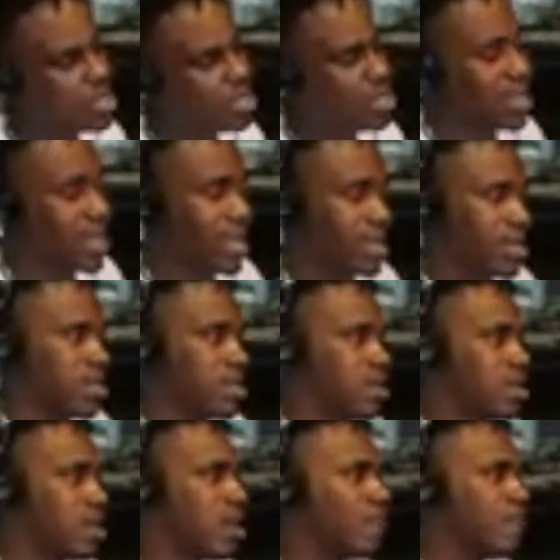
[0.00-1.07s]
Like,
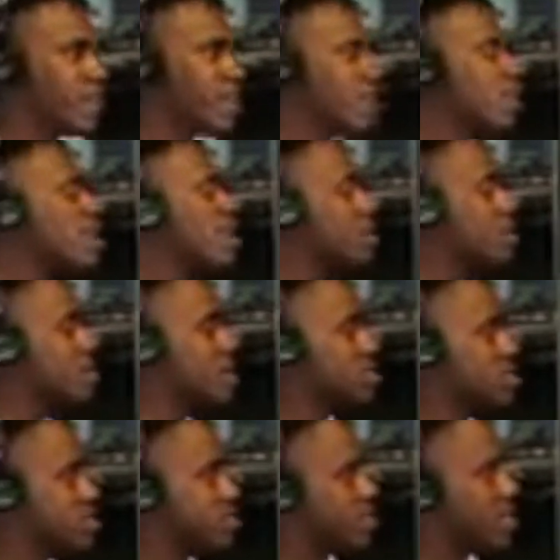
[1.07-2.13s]
I'm very hard on
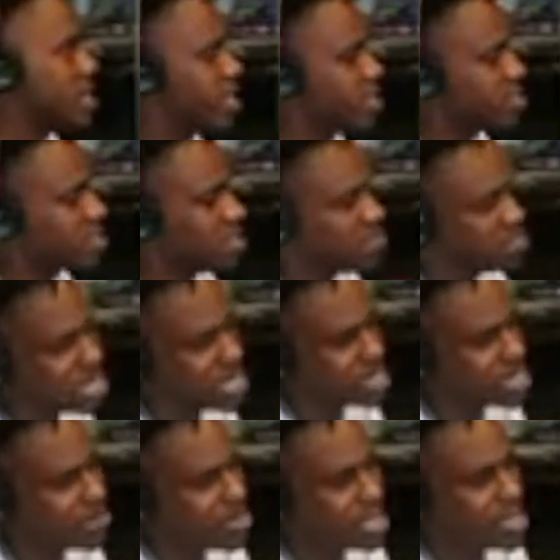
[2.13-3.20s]
myself. Like, sometimes
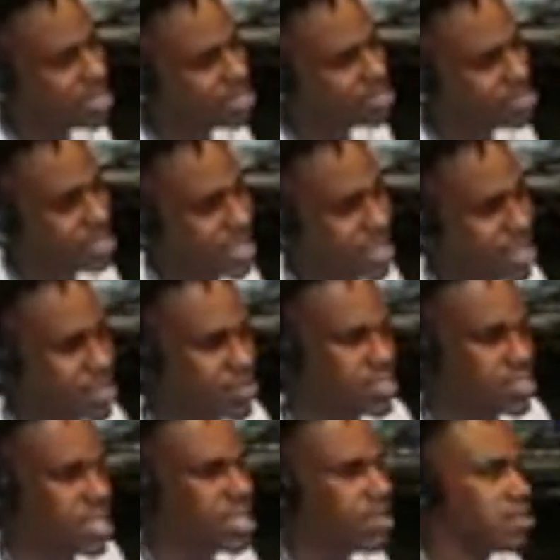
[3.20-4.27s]
I might think it don't
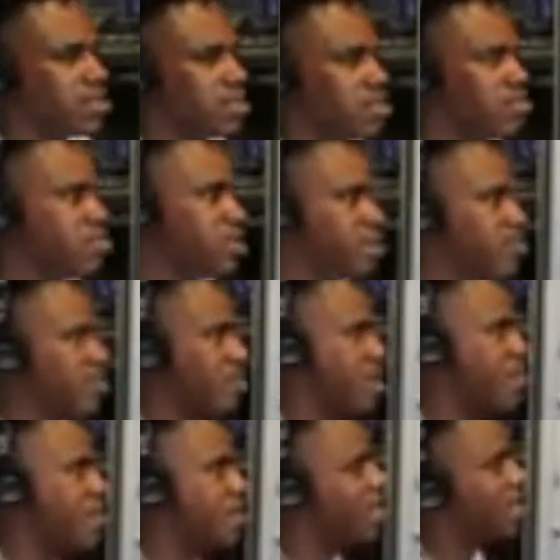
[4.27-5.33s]
sound good, but people
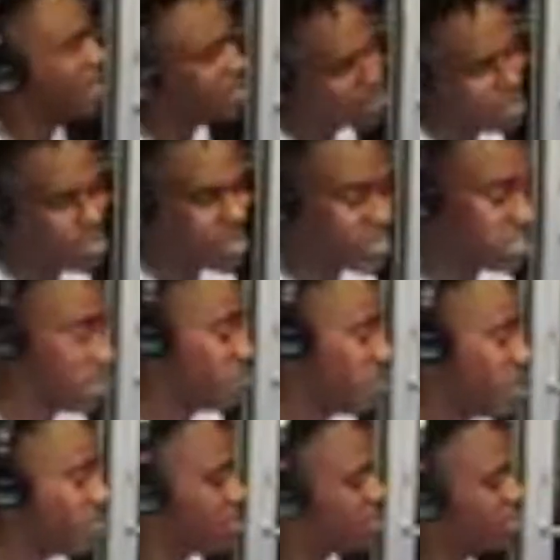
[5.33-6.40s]
around me be like, that's a
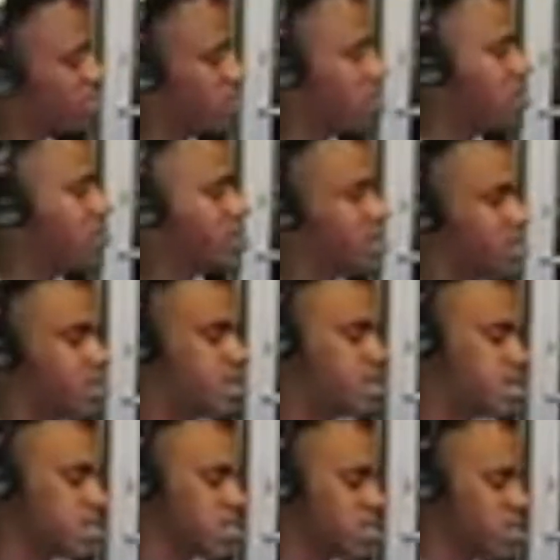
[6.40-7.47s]
bump, let's run with it.
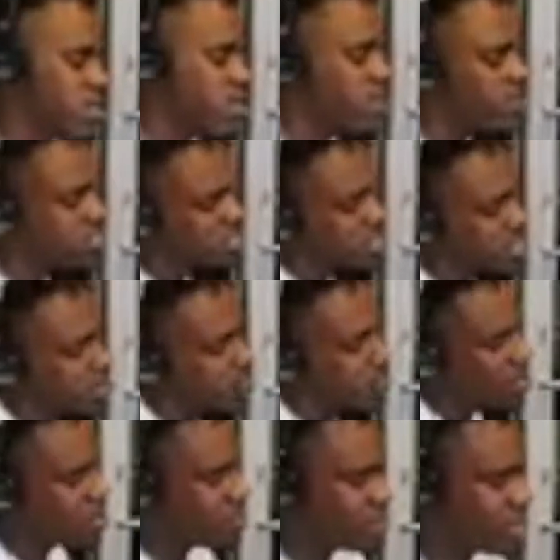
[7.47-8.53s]
So now we just gonna
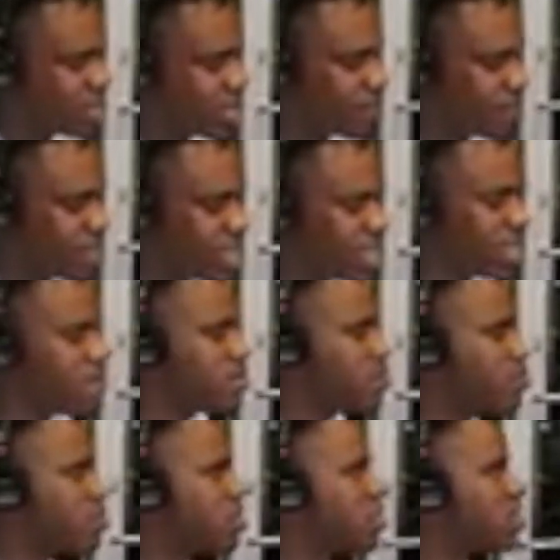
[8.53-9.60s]
run with it. I feel like I'm
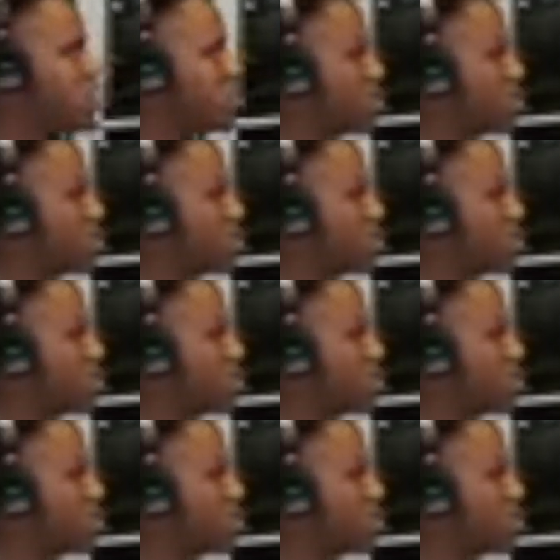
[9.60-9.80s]
LeBron.